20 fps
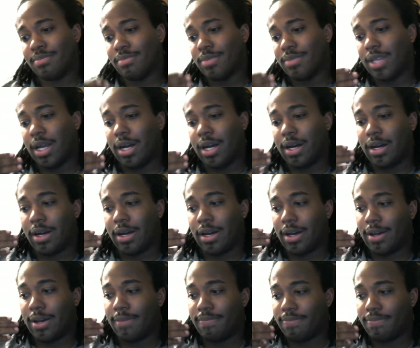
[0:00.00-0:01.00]

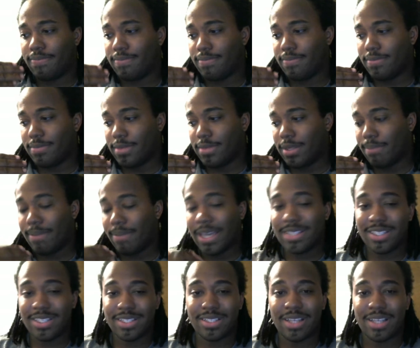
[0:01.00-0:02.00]
uh, the
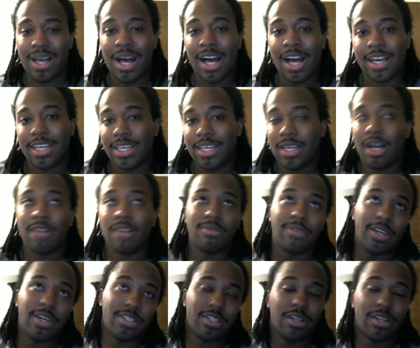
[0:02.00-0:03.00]
basics of Haki,
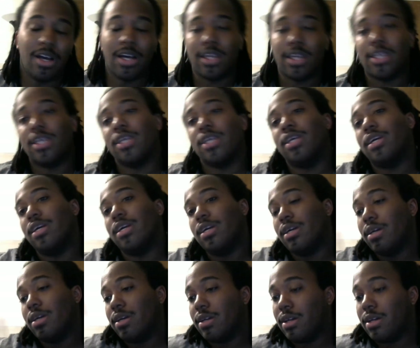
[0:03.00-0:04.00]
observation Haki,
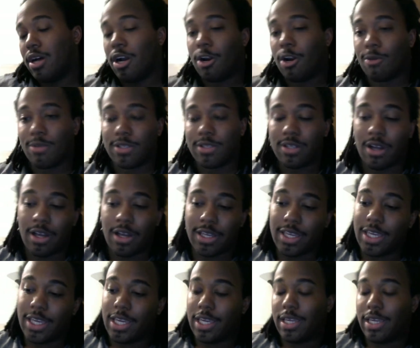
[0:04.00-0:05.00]
arms
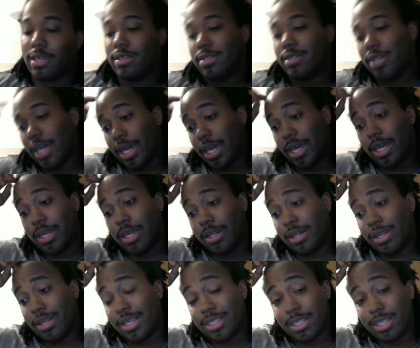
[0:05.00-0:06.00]
Haki,
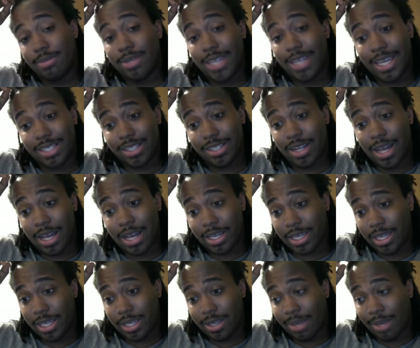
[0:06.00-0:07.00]
and intimidation
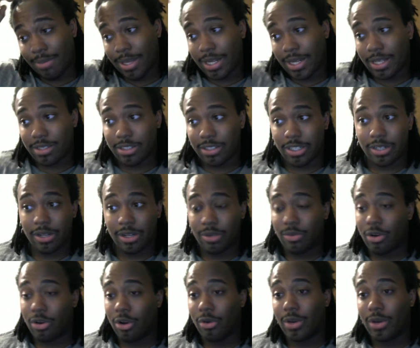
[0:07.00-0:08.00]
Haki. I mean, that's shit that
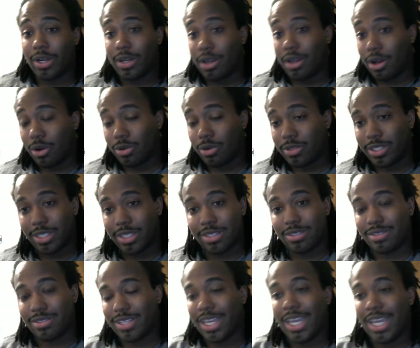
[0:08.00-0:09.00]
we already know. It was
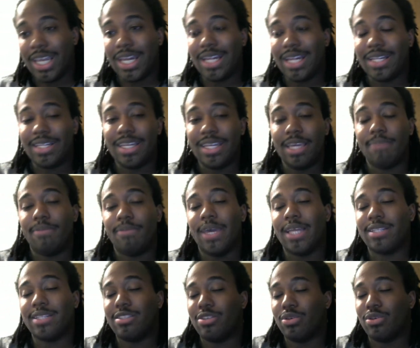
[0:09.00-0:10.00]
just seeing deep
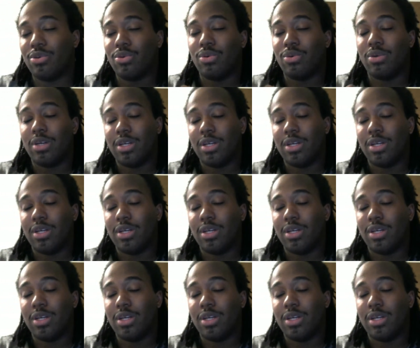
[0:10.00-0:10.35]
into